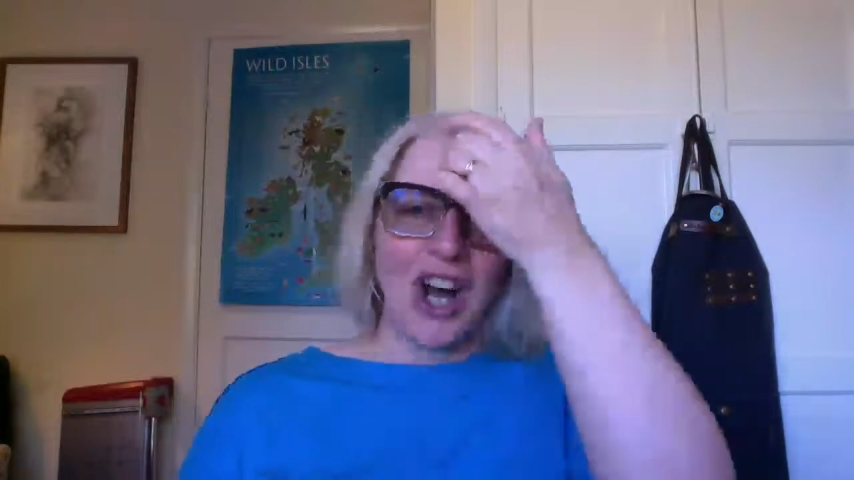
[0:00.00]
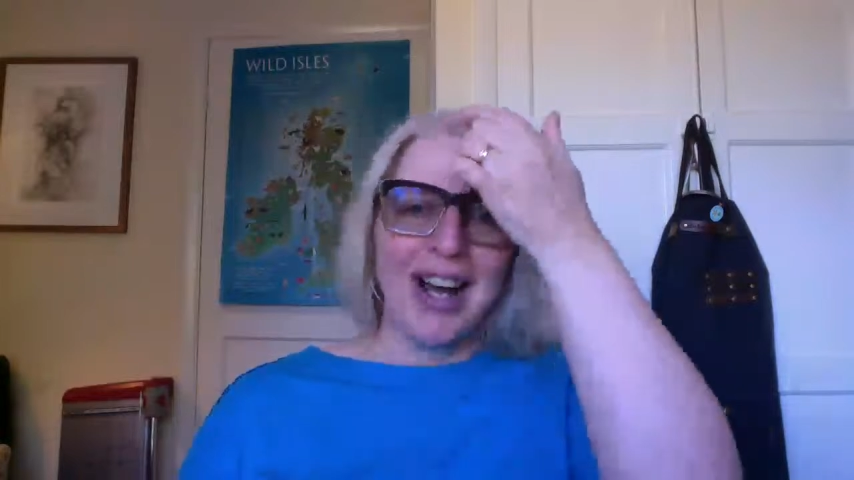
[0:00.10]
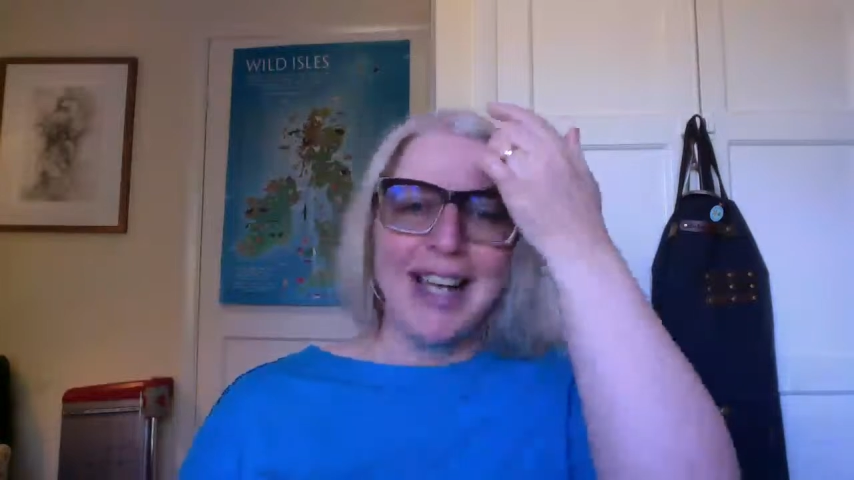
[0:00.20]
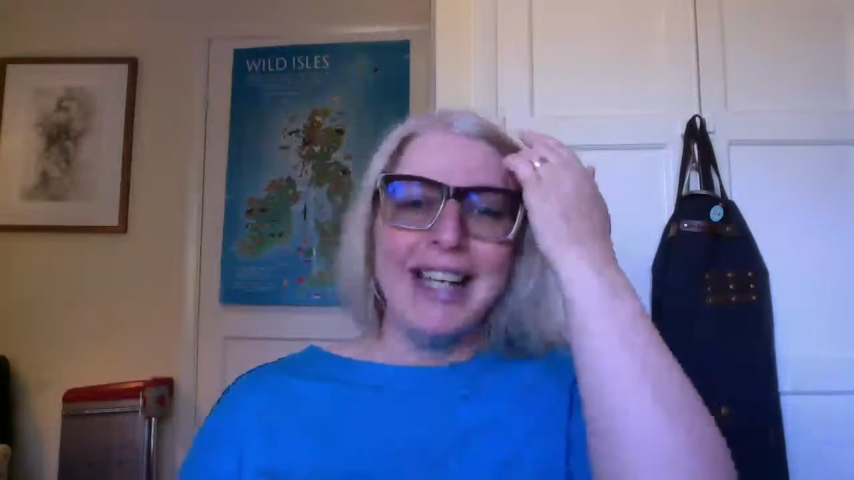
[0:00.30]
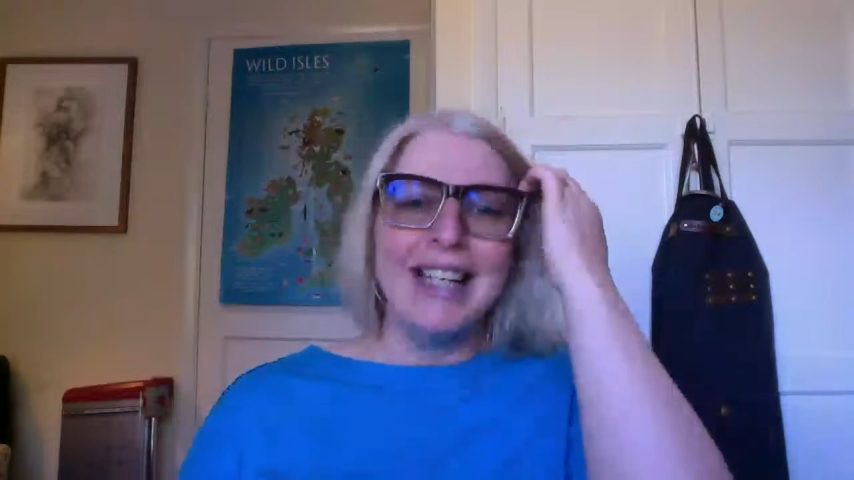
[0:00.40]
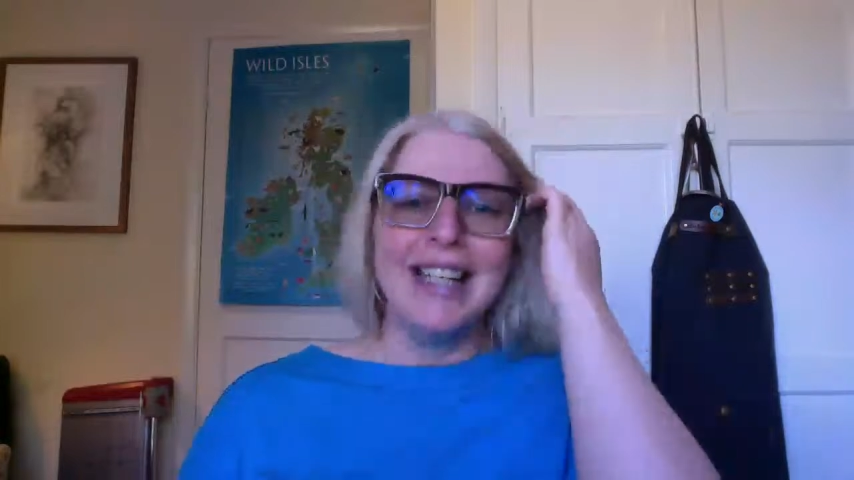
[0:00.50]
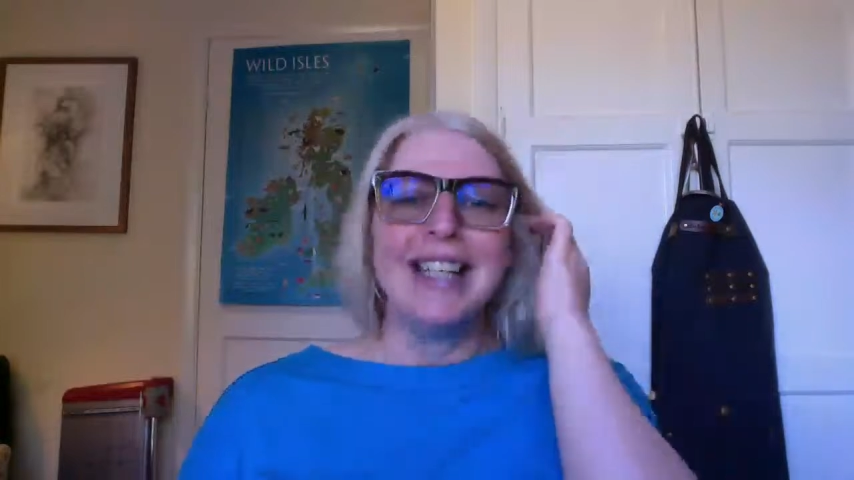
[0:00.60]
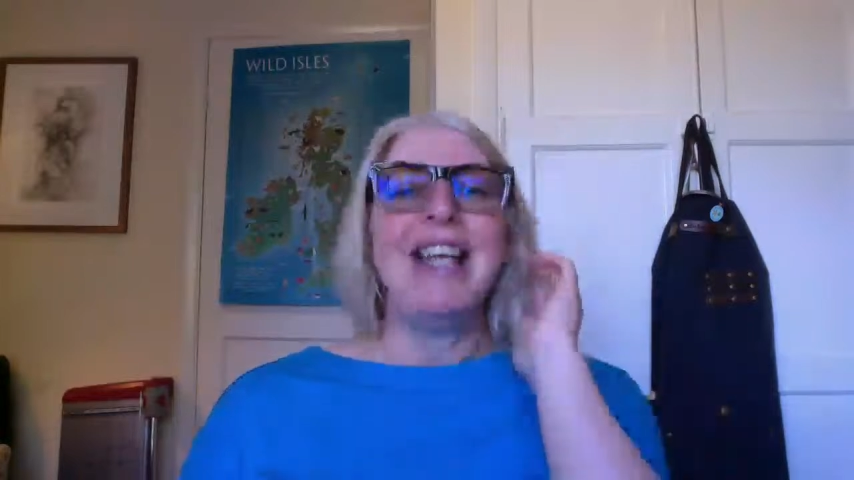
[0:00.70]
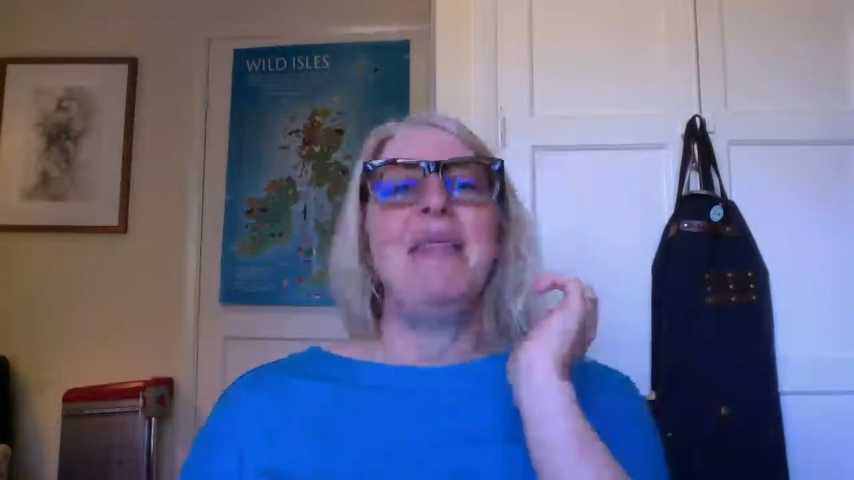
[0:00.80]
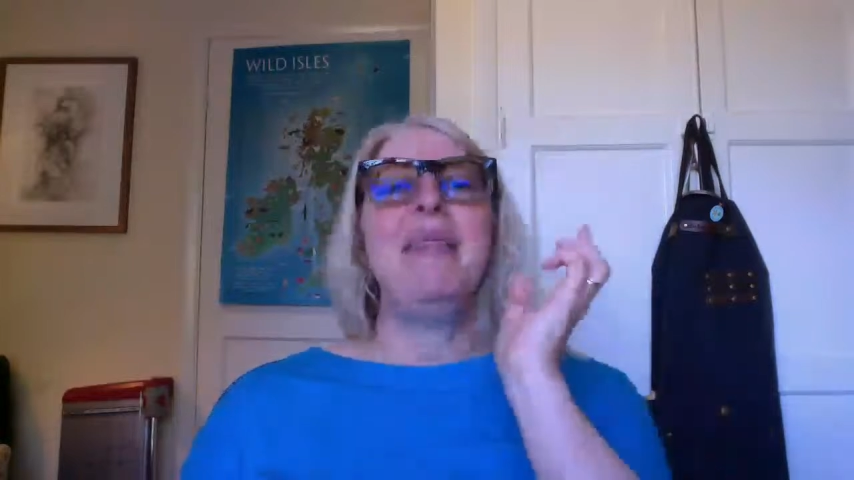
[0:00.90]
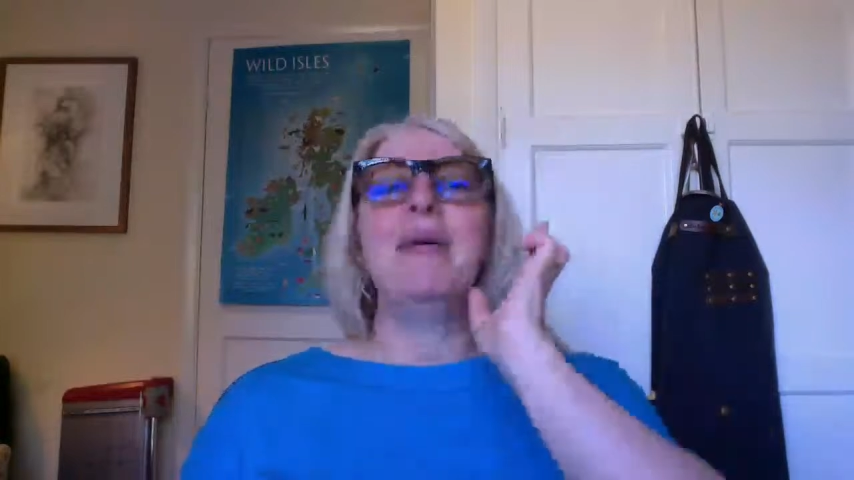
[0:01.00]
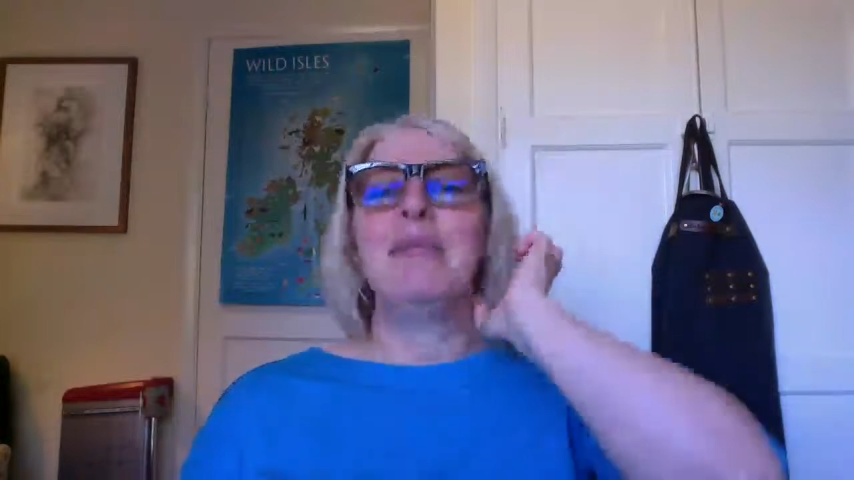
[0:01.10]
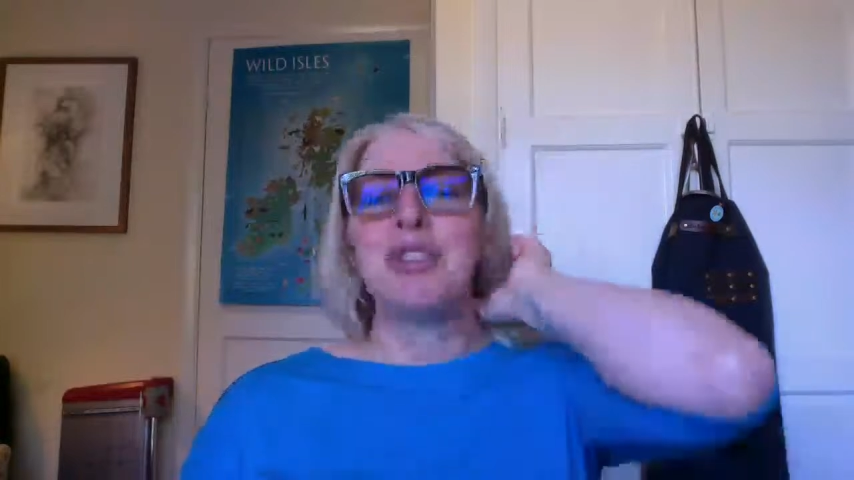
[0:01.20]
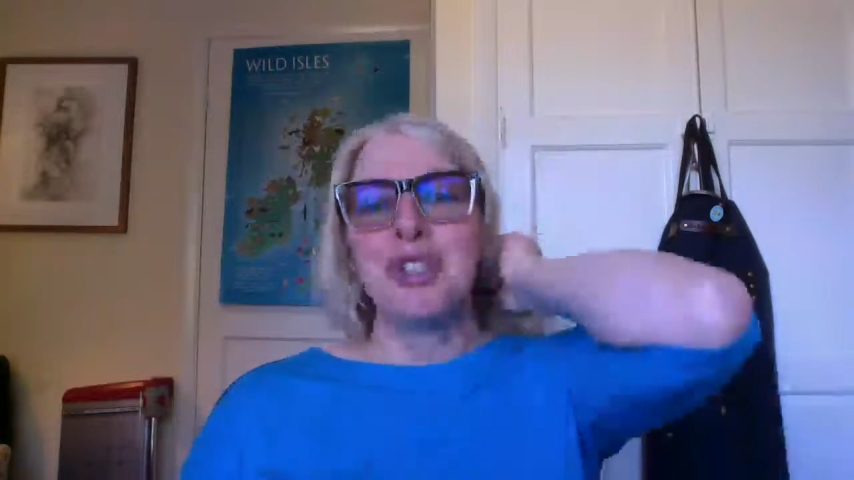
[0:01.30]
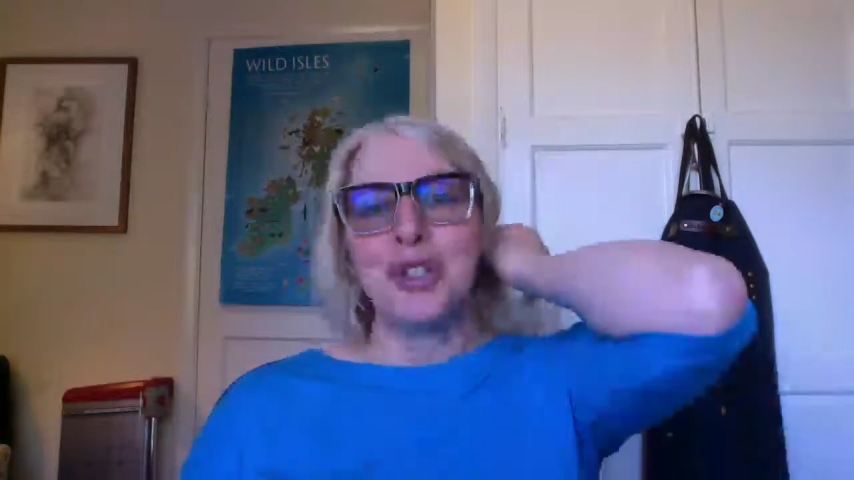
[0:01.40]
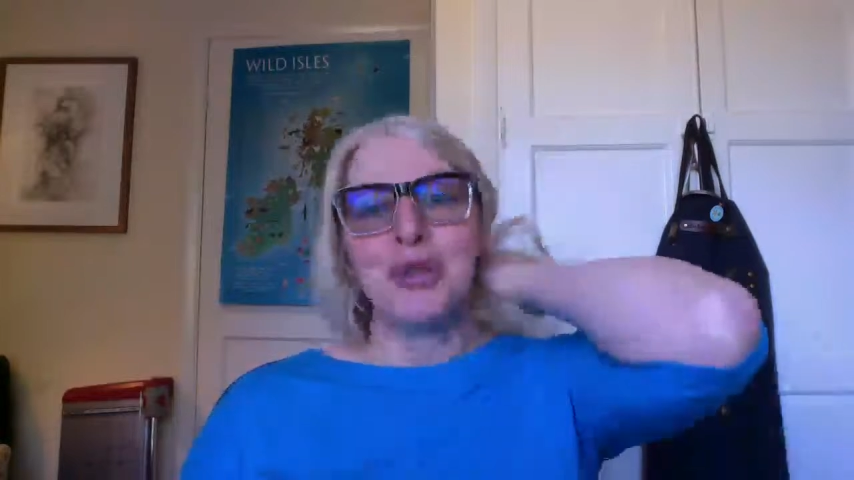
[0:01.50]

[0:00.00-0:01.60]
iron in them